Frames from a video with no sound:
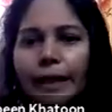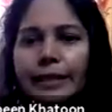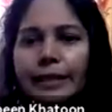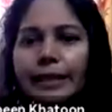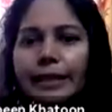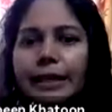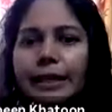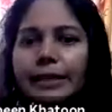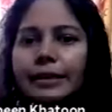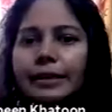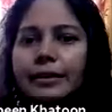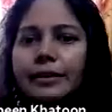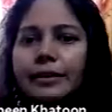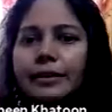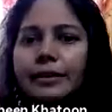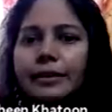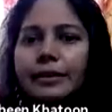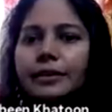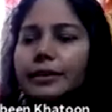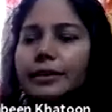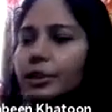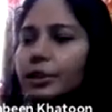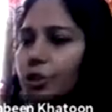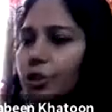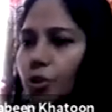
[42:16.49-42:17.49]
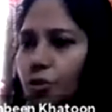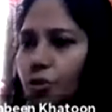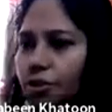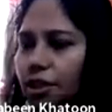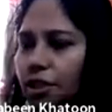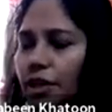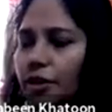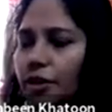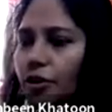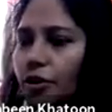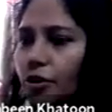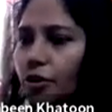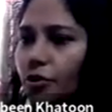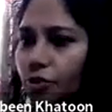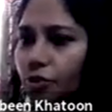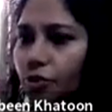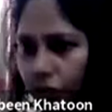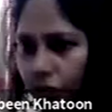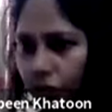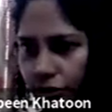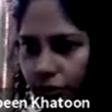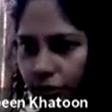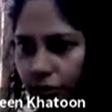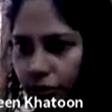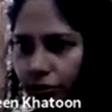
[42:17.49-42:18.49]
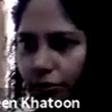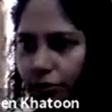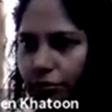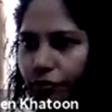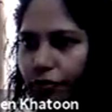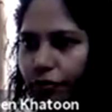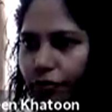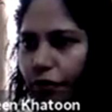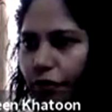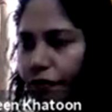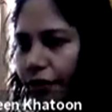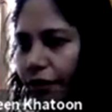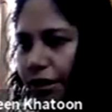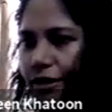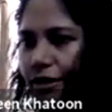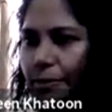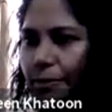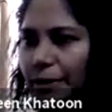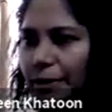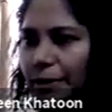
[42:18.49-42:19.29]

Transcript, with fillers: then uh, the doors are closed from where the